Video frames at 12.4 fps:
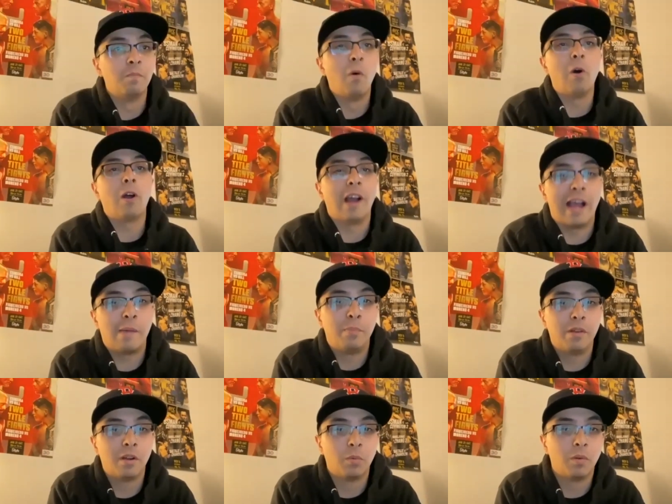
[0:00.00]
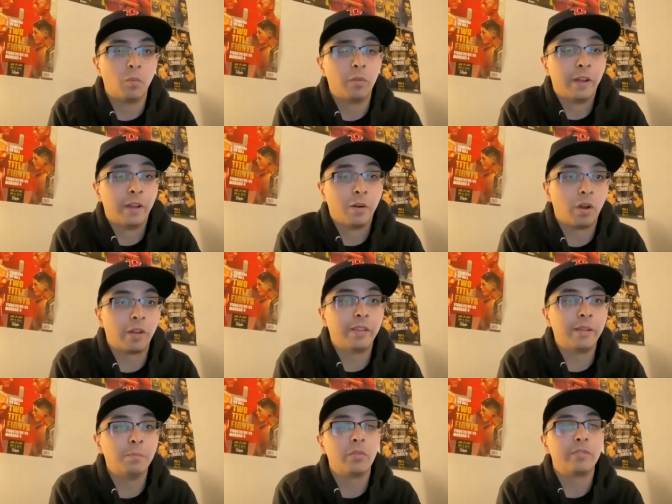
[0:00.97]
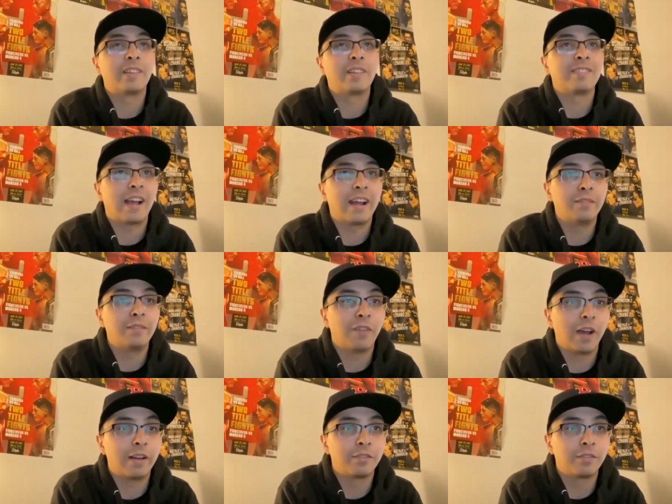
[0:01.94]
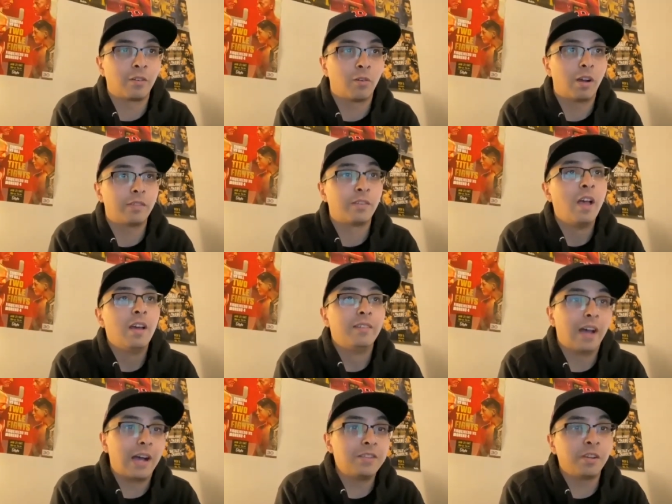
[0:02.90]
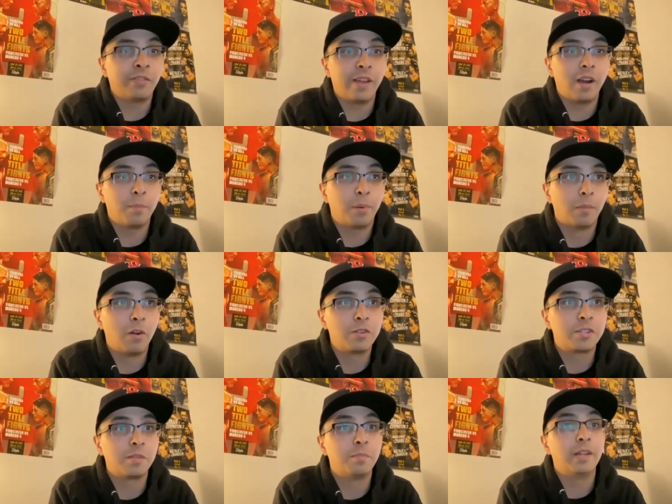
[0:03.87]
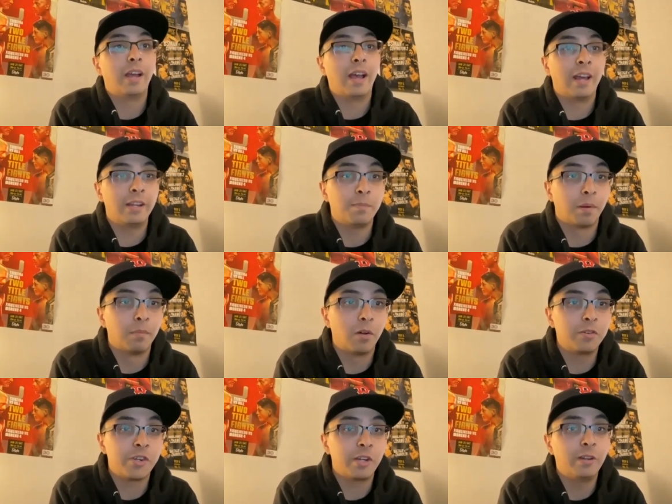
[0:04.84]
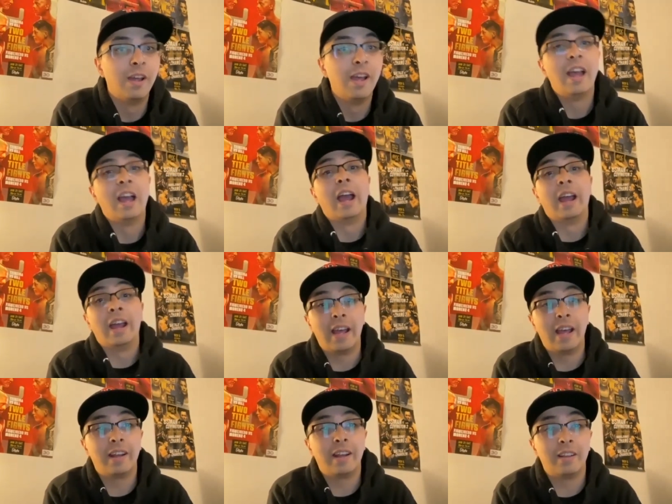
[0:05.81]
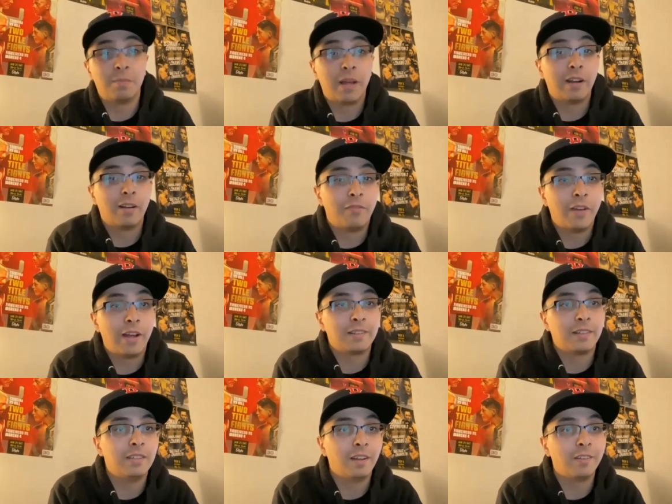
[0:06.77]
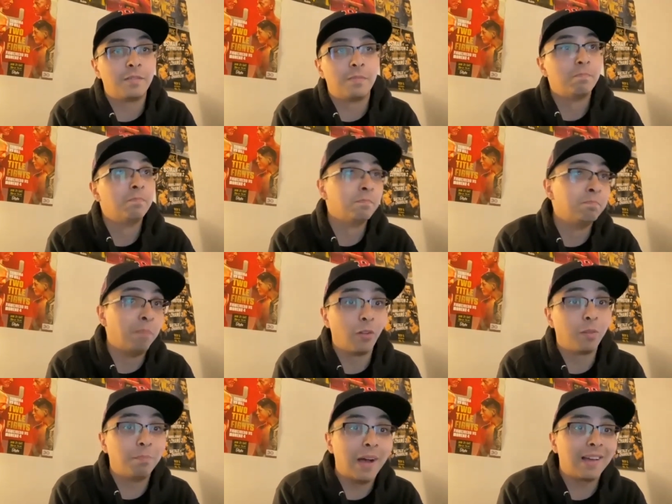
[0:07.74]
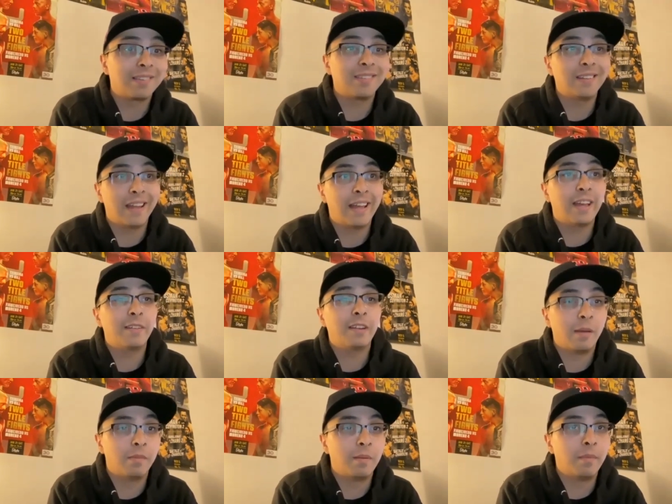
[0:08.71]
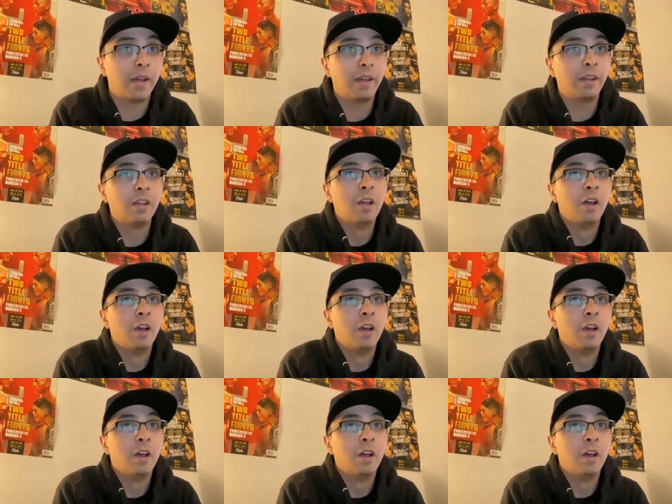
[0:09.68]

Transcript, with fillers: more happier when they're one of the most exciting fighters across not just their promotion, but any promotion. And as a matter of fact, he does both boxing and M M A.